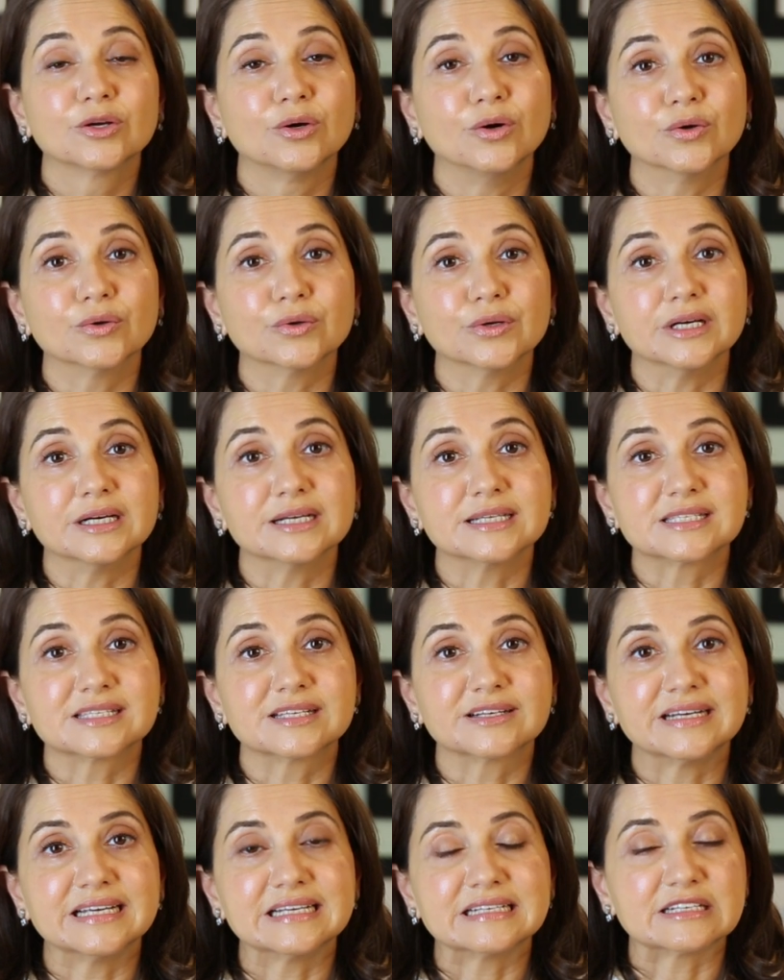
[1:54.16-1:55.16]
Konkona has
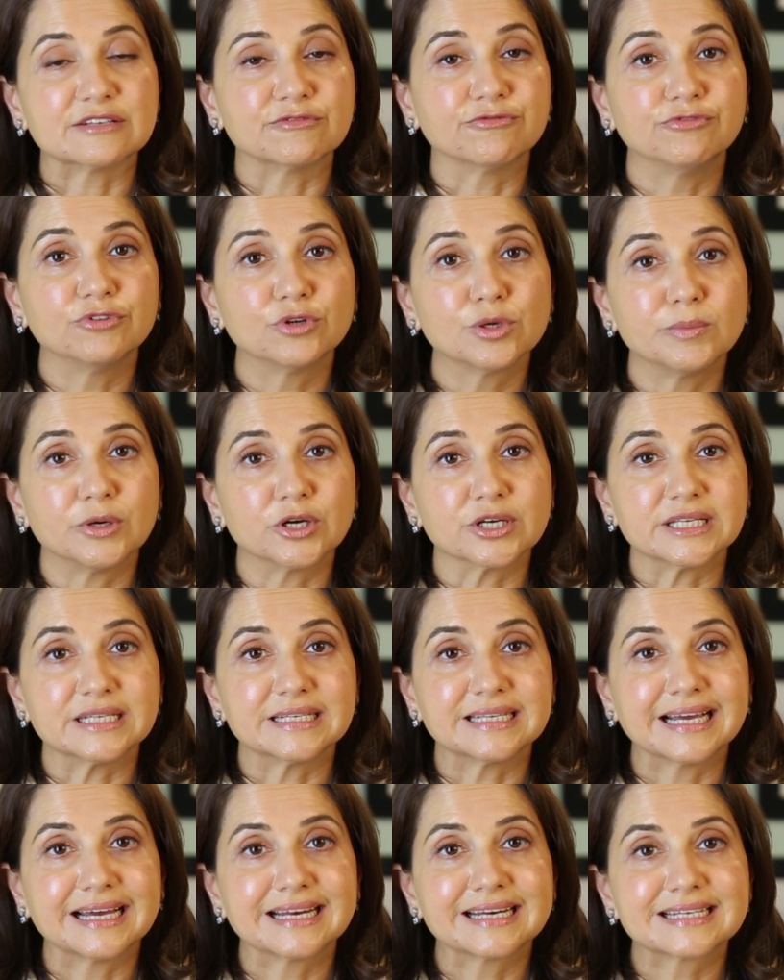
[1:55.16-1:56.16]
created
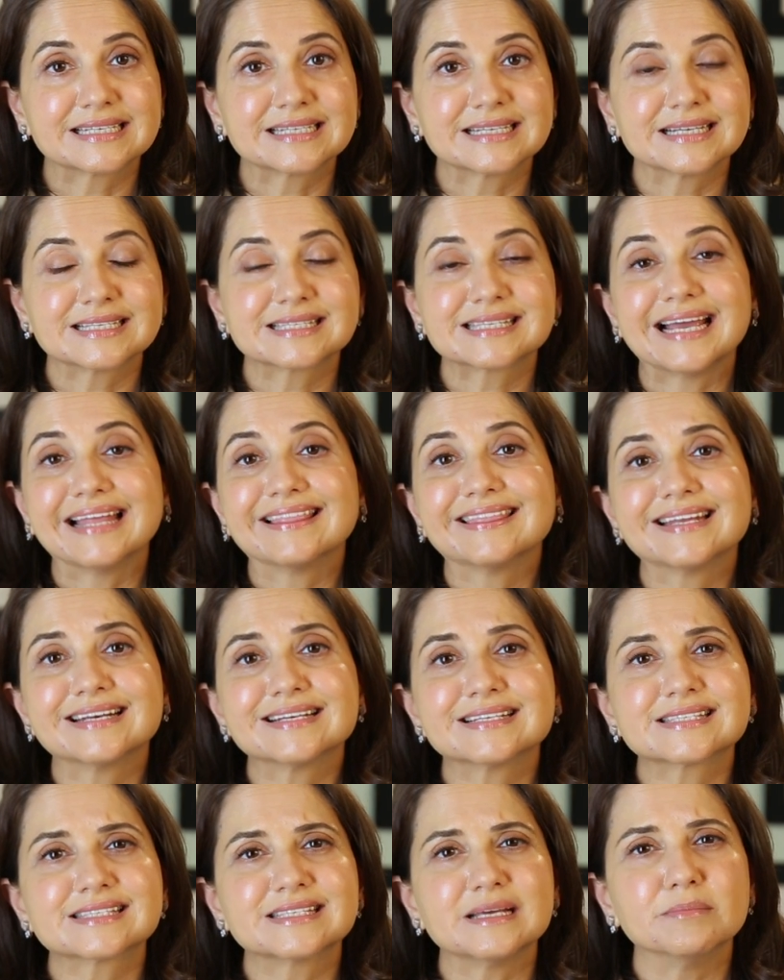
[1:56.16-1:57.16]
full-bodied characters and then
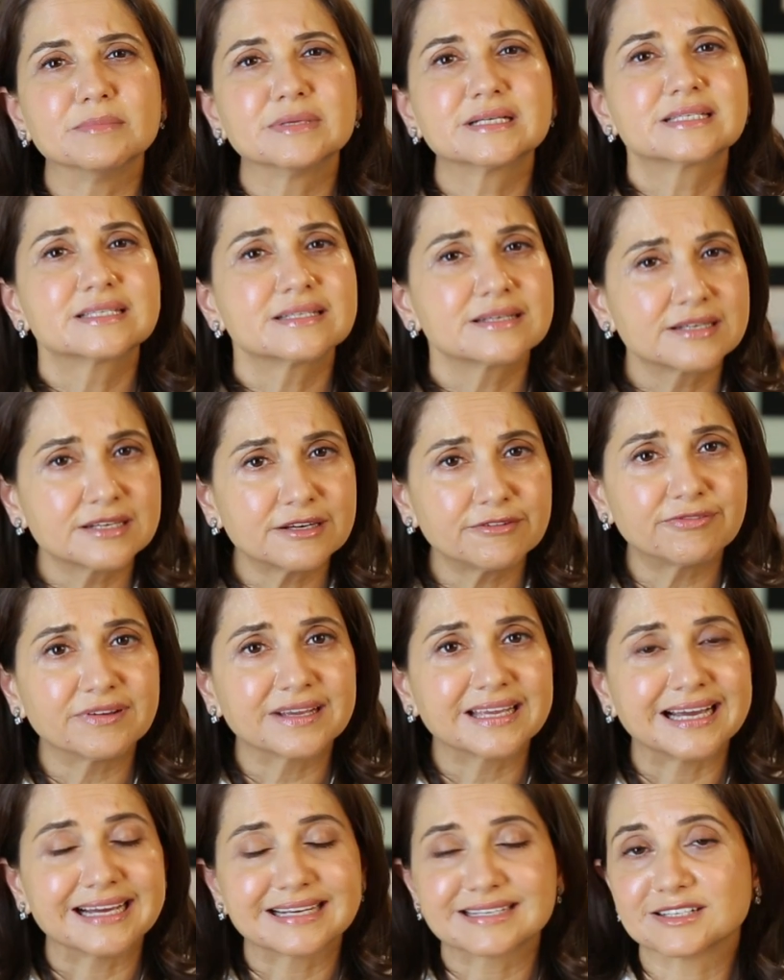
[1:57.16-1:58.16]
assembled
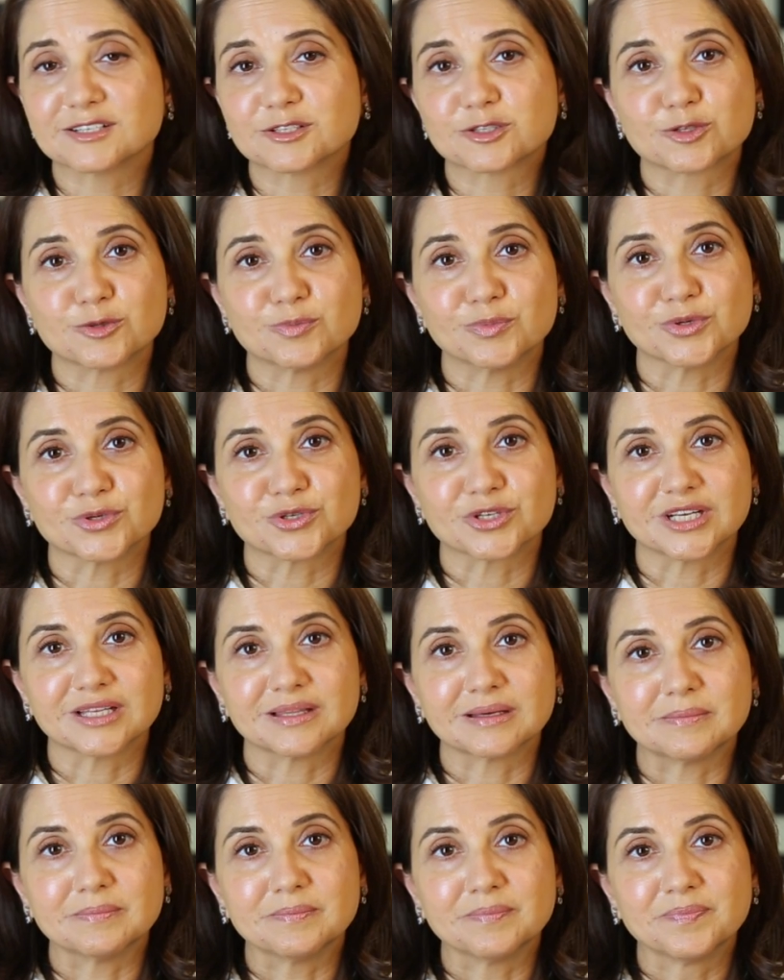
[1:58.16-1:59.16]
terrific actors to portray
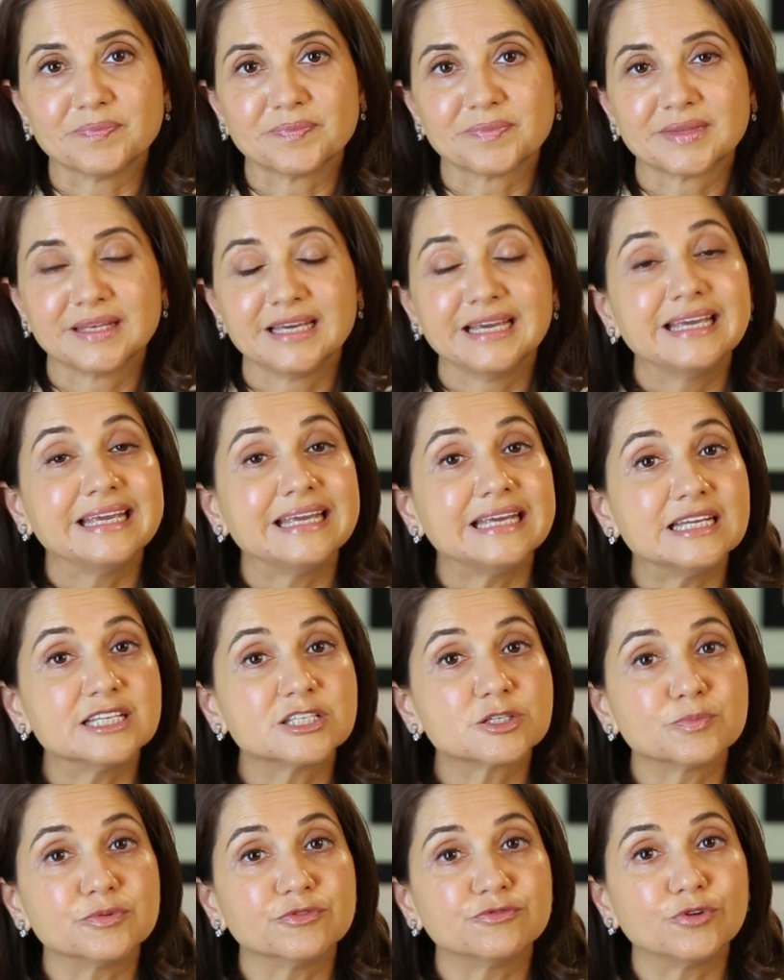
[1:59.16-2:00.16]
them.
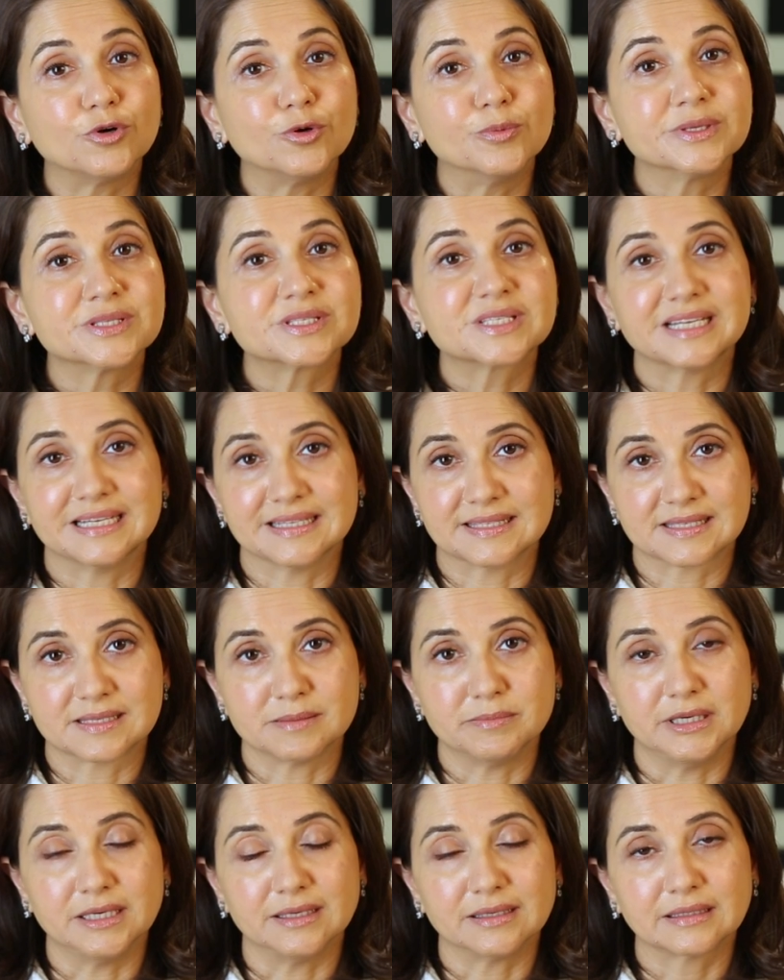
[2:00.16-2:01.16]
Each performance hits
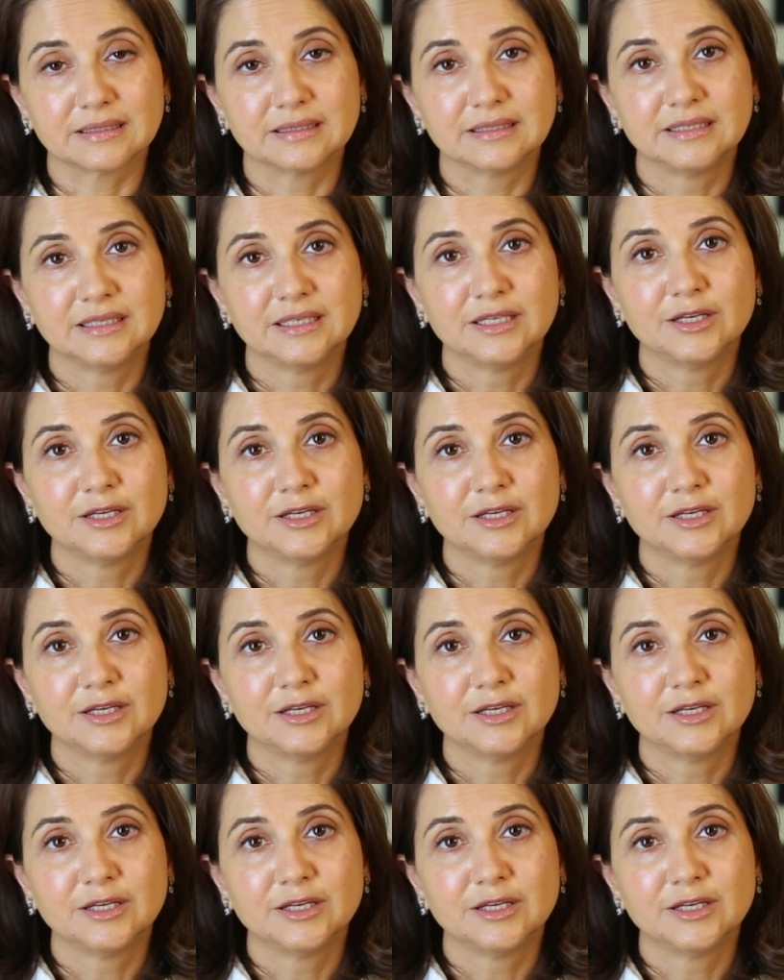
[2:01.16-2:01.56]
the mark.